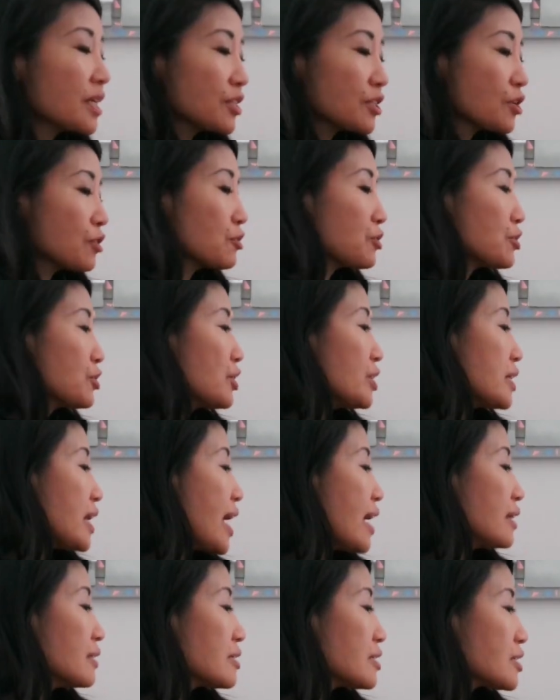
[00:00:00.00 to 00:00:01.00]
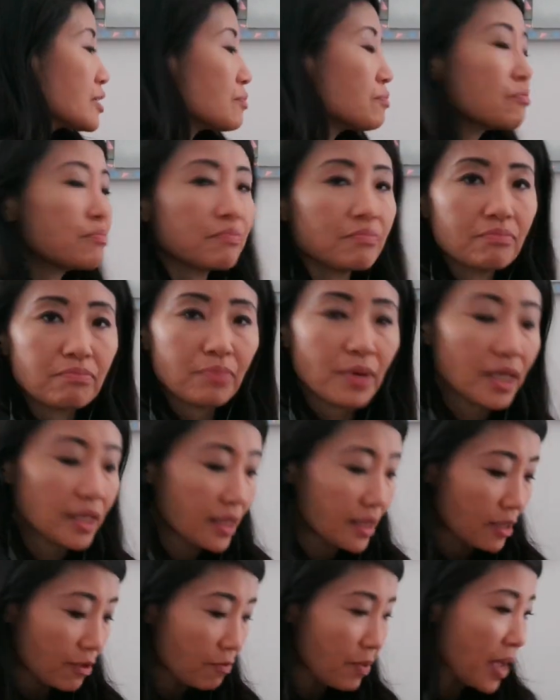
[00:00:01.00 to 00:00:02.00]
So good. And some
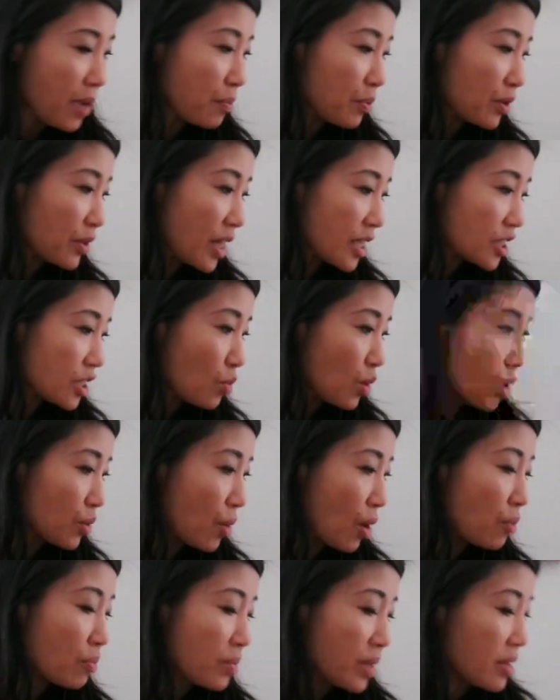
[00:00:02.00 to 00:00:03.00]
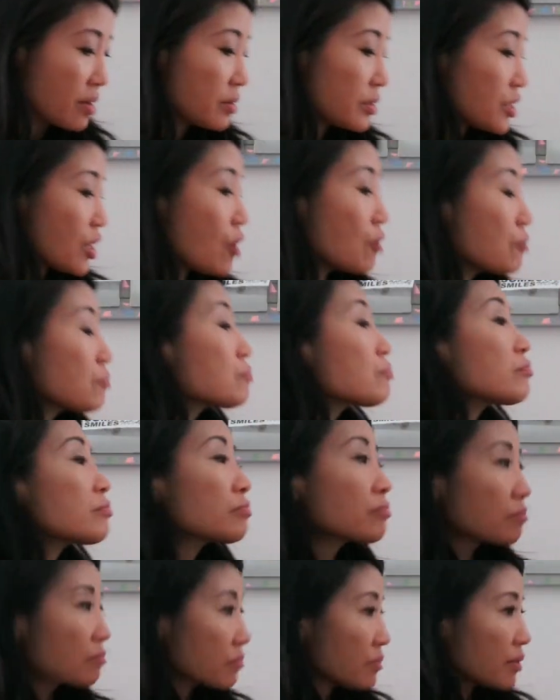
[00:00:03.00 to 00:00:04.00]
pieces of paper that someone wrote me. So
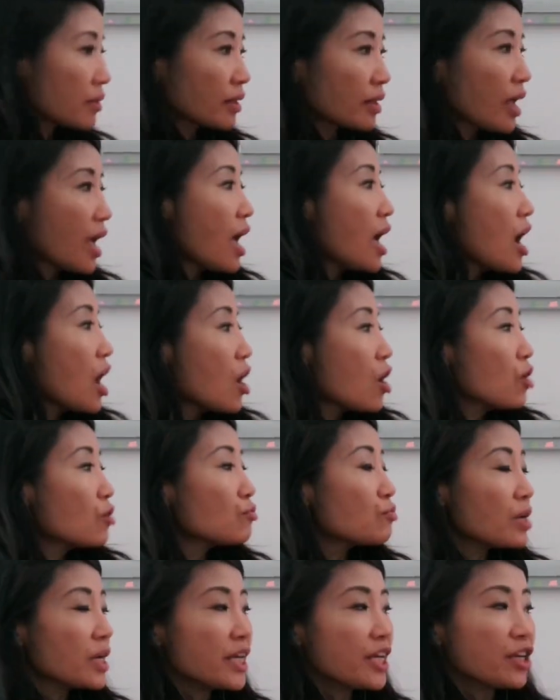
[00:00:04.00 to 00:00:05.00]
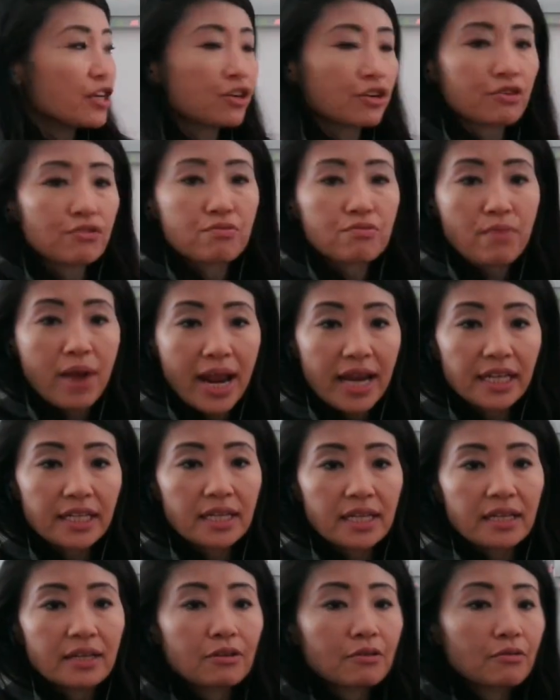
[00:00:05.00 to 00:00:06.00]
really
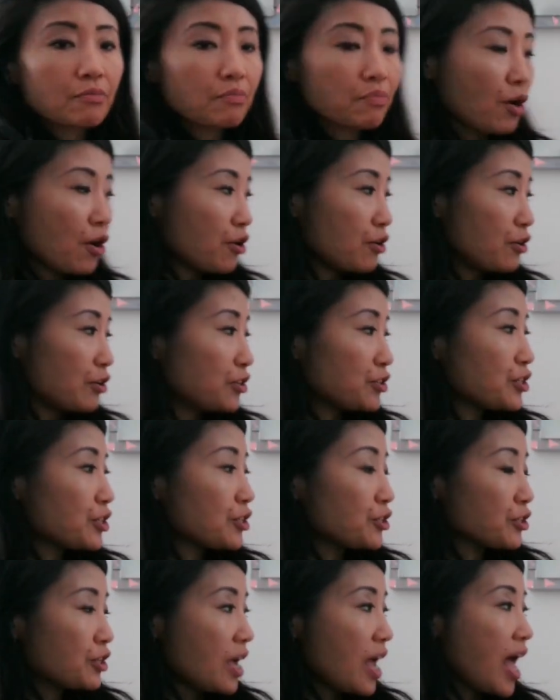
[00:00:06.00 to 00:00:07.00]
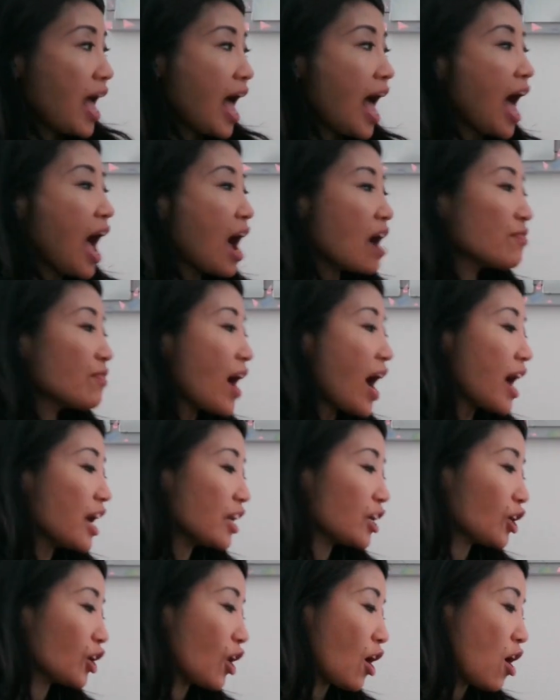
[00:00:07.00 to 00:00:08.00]
great purse to have.
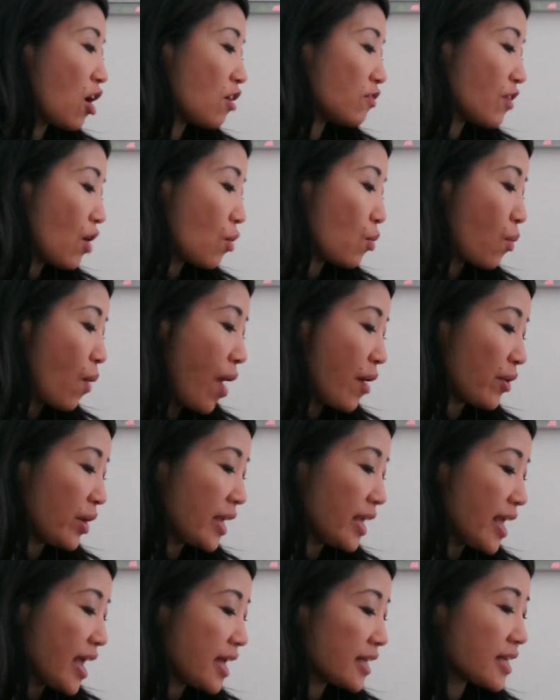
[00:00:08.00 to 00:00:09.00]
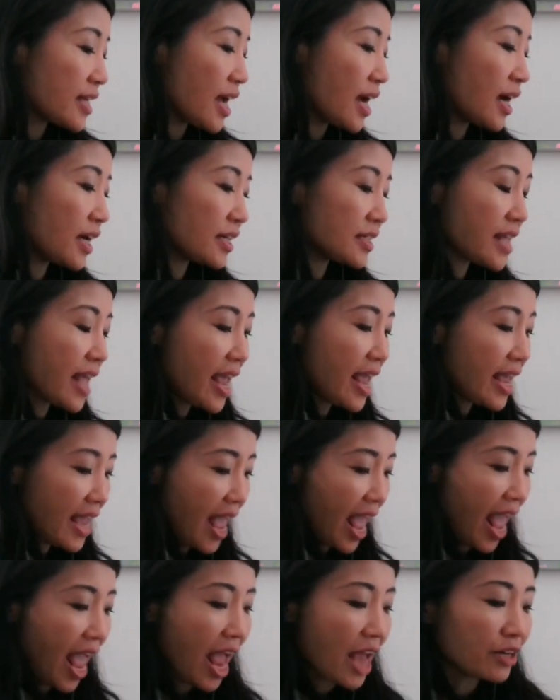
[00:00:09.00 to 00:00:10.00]
I love wearing it as a
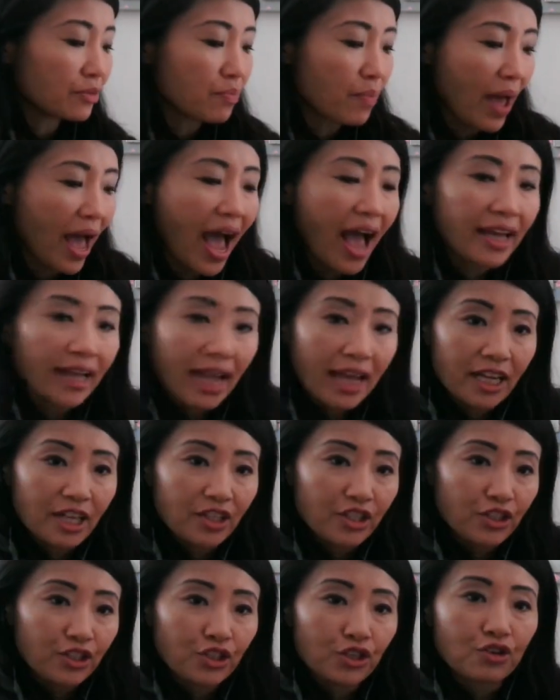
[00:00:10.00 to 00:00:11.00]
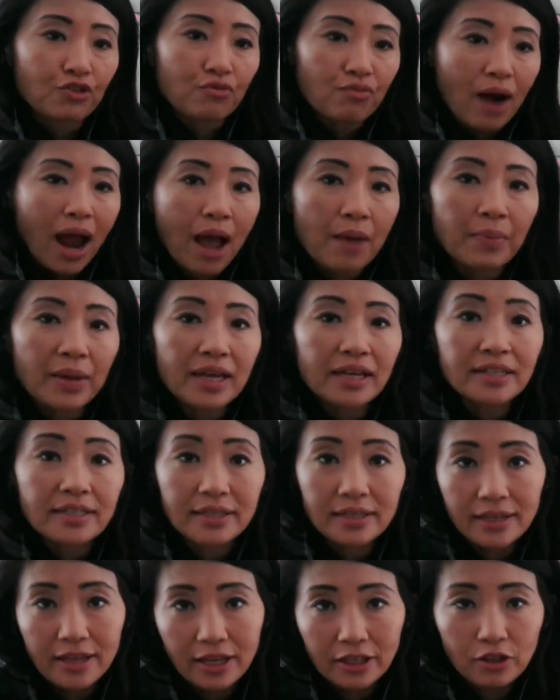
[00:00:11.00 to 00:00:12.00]
handbag. I can just grab
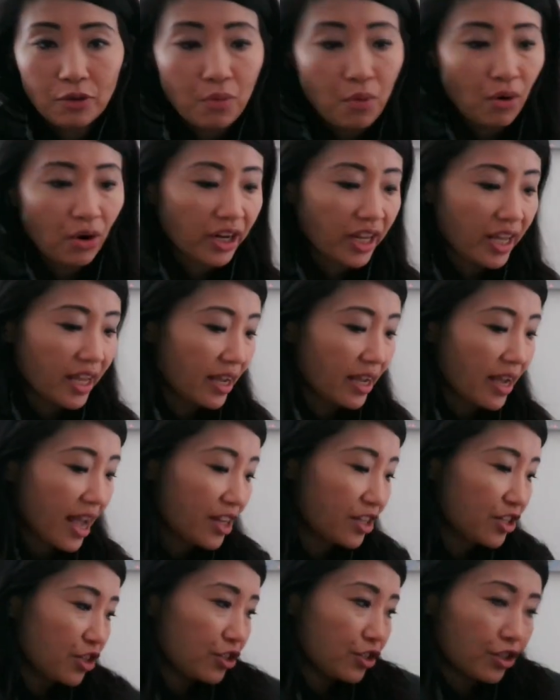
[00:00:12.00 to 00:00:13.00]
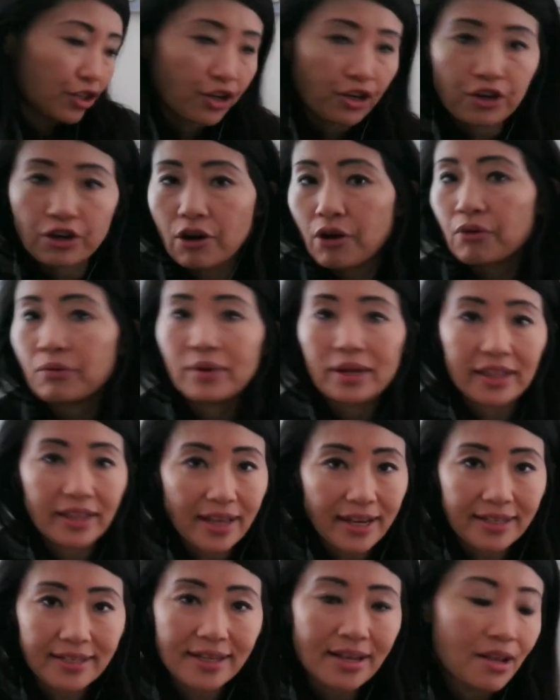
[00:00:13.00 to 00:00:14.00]
it in the morning and just go with
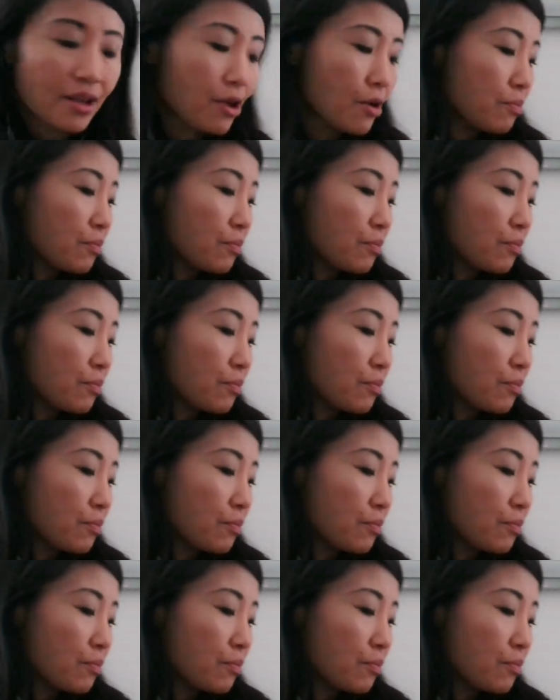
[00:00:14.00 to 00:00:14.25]
it.